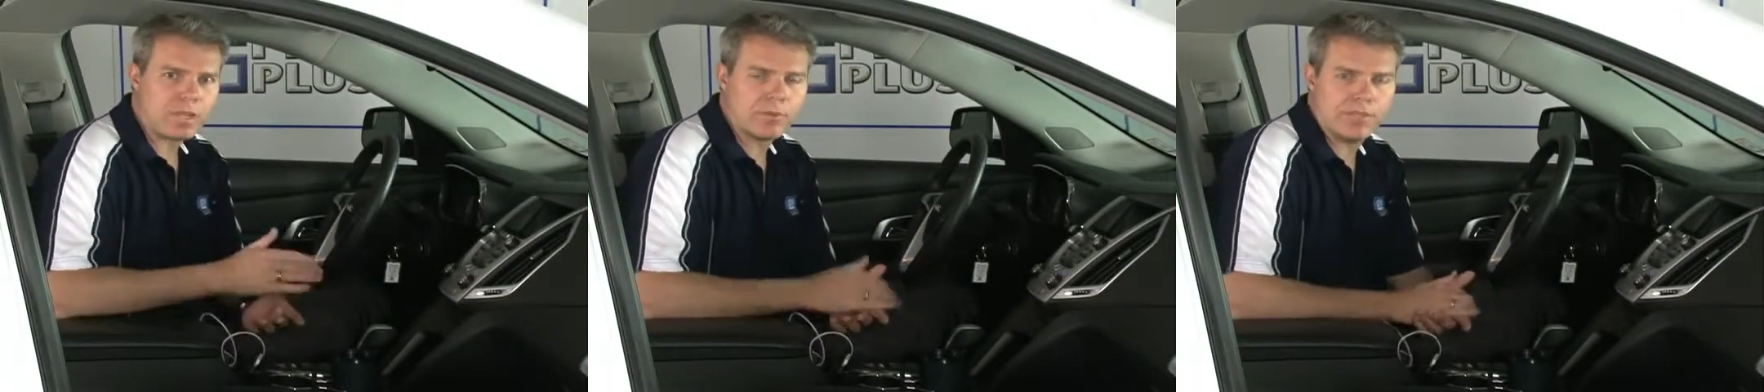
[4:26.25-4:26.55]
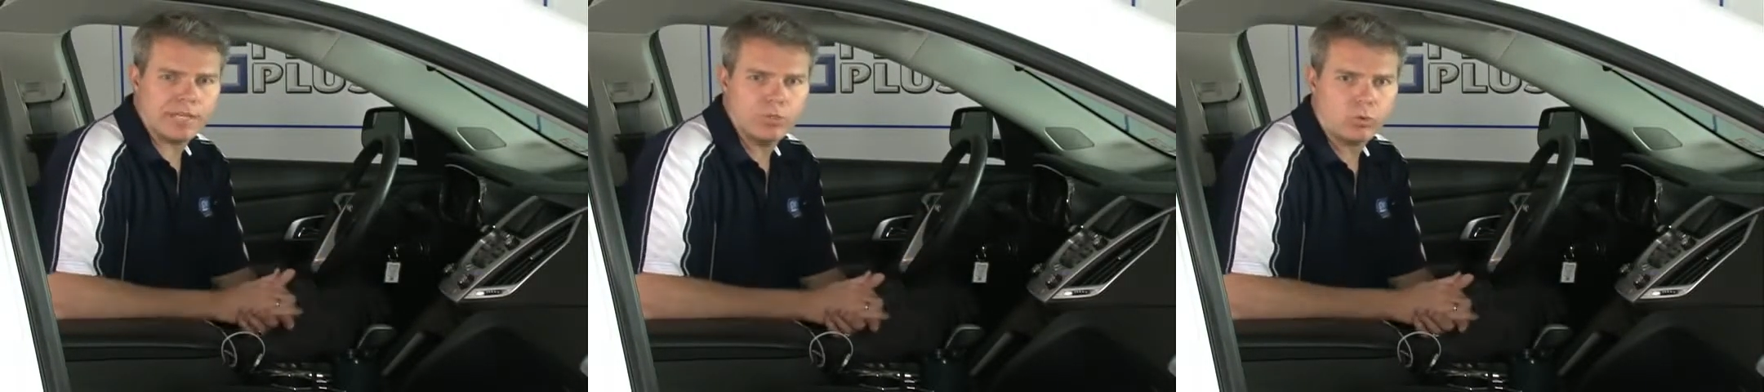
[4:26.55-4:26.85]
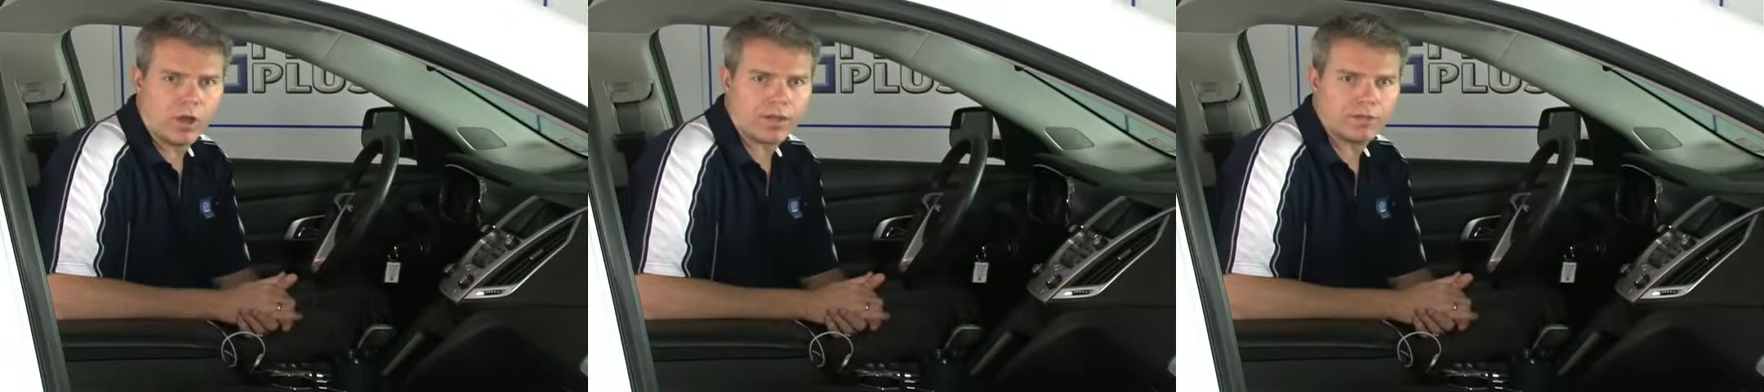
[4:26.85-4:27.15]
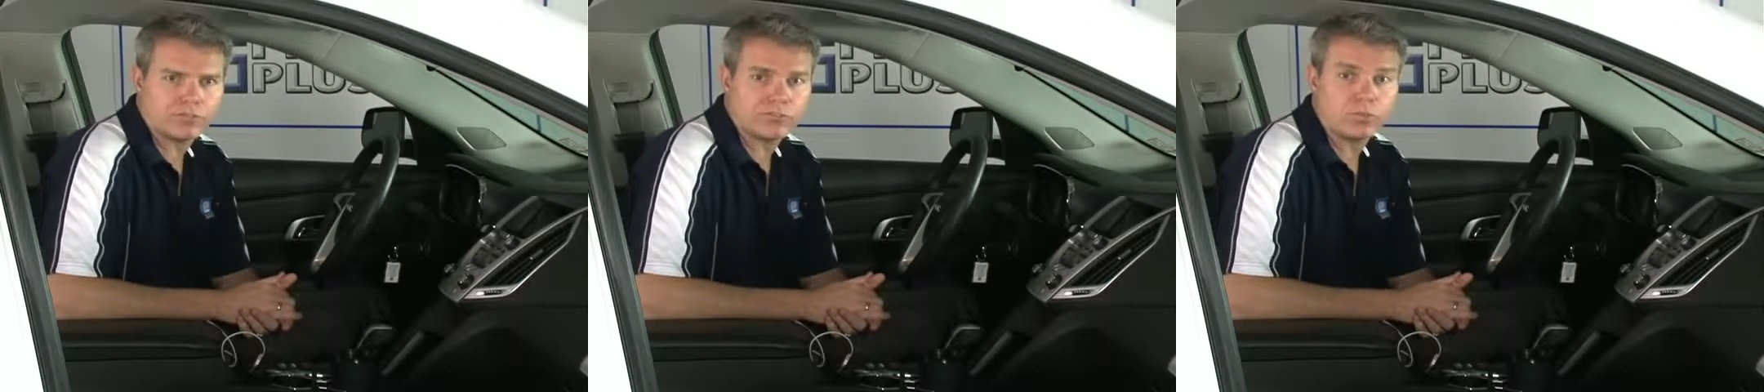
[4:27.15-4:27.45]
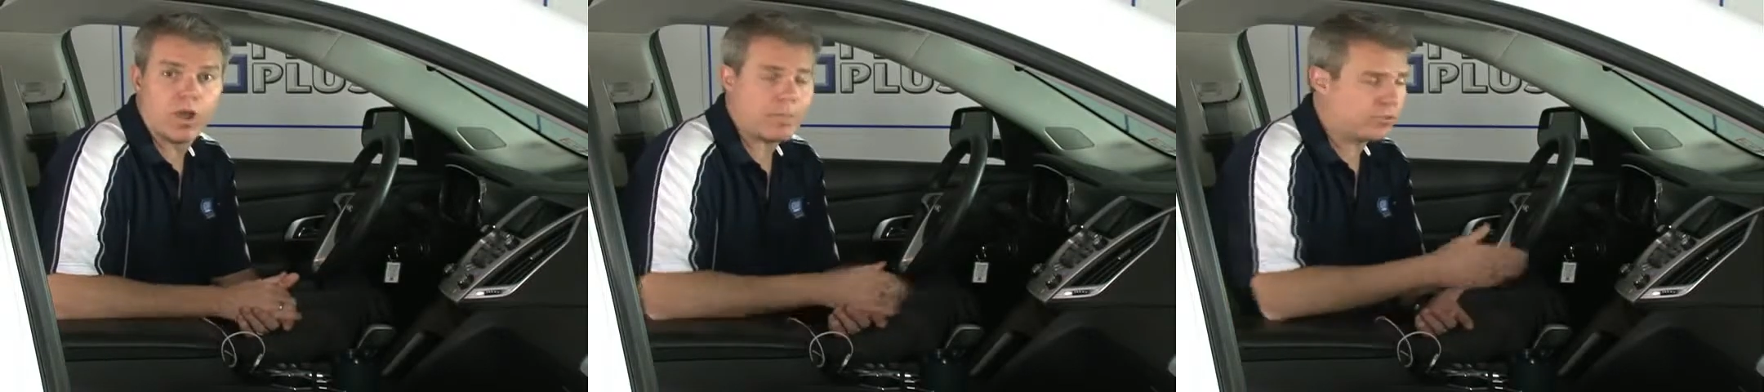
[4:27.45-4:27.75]
but then you wanted to
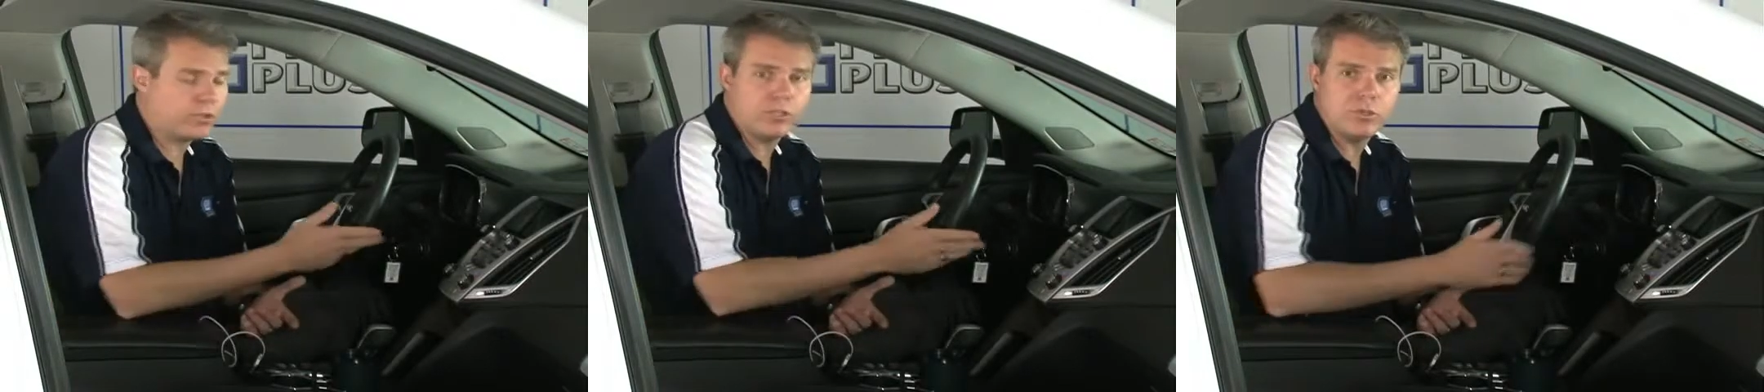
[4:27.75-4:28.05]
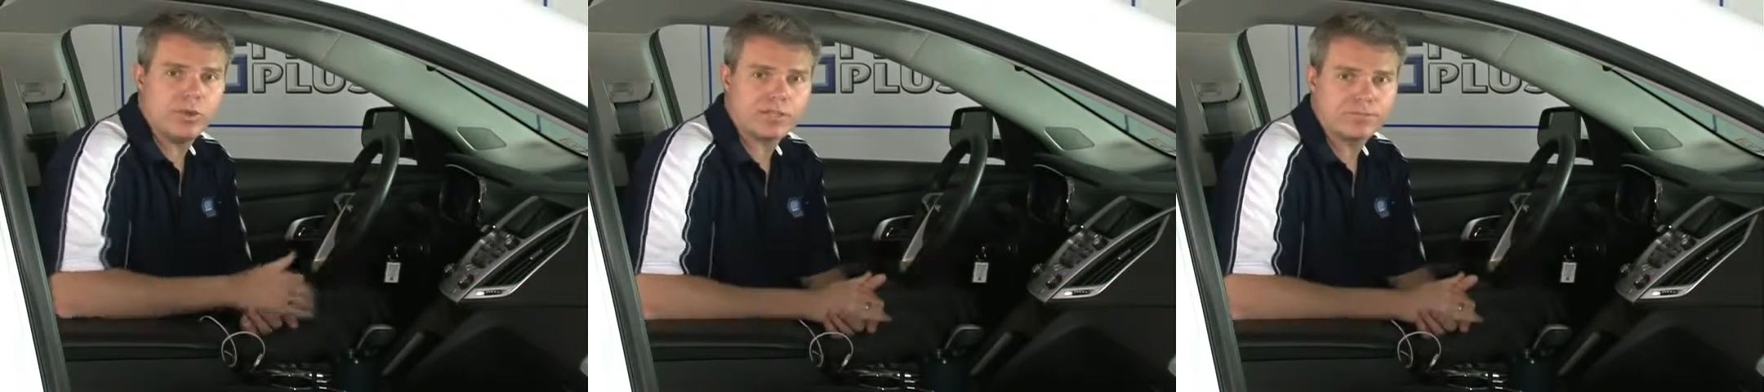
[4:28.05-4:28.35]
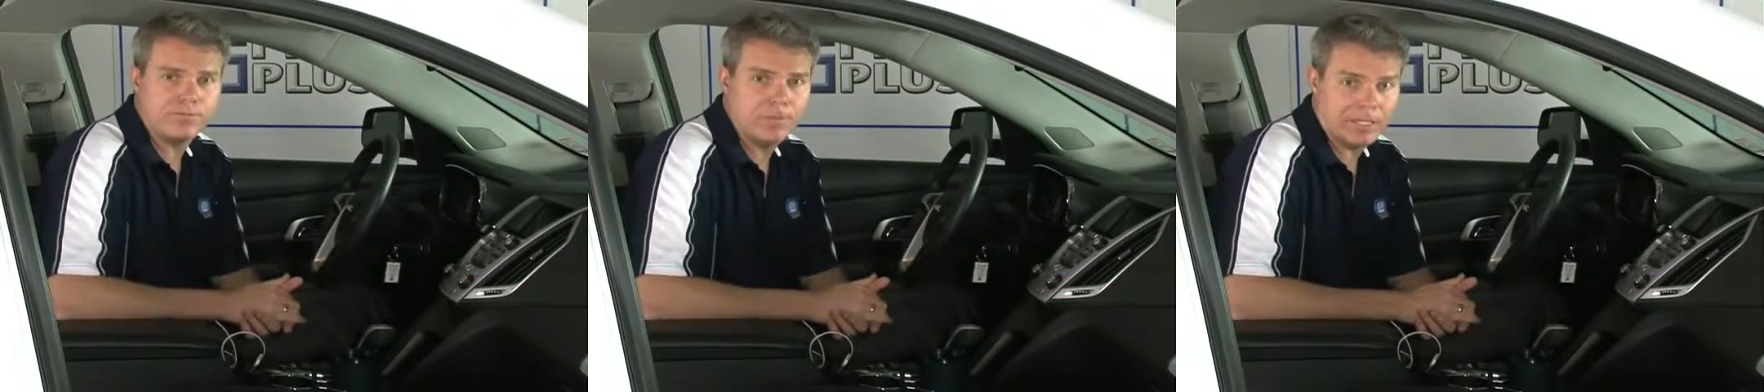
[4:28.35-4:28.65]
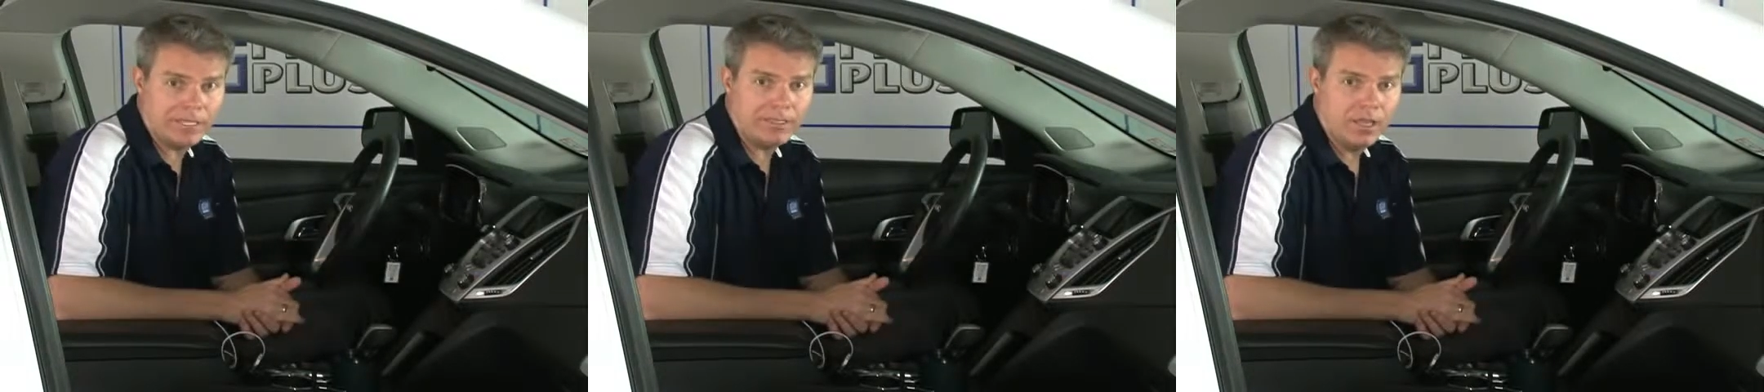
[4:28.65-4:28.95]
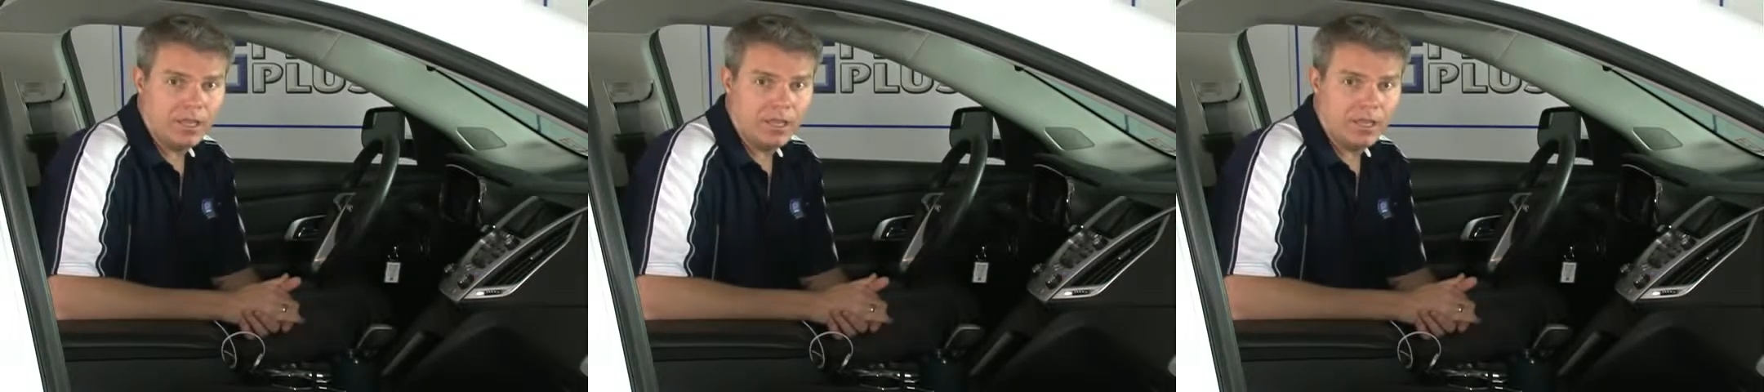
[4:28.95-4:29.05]
swap to the USB,